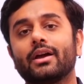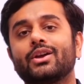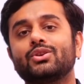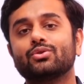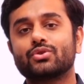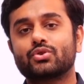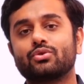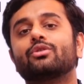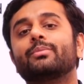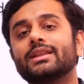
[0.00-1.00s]
you
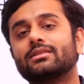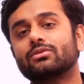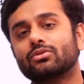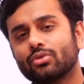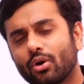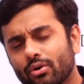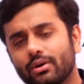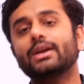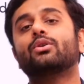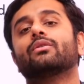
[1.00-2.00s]
should be
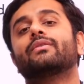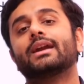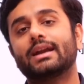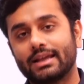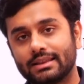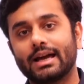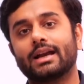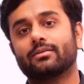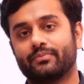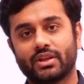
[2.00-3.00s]
thoroughly confident in
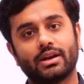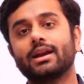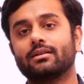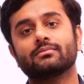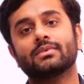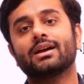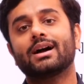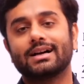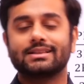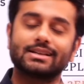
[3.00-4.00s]
that, right?
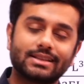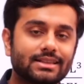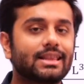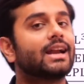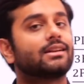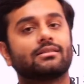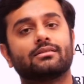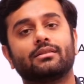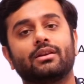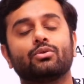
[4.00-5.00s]
Other than that,
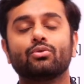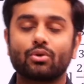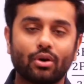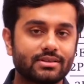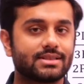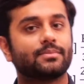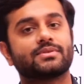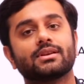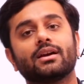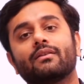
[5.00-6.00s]
new
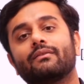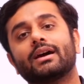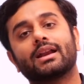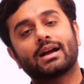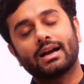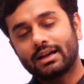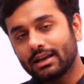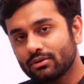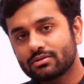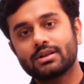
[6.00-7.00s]
concepts we are
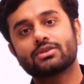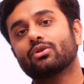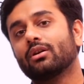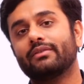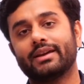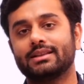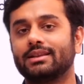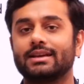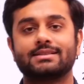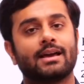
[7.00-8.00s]
continuously solving in
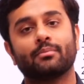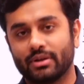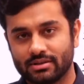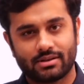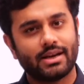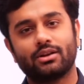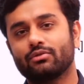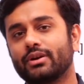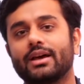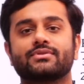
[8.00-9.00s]
the examples, right? You
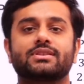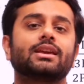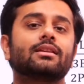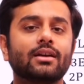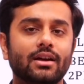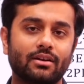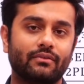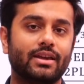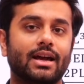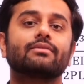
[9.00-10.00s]
would have seen
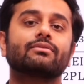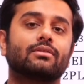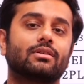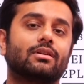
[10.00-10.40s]
we have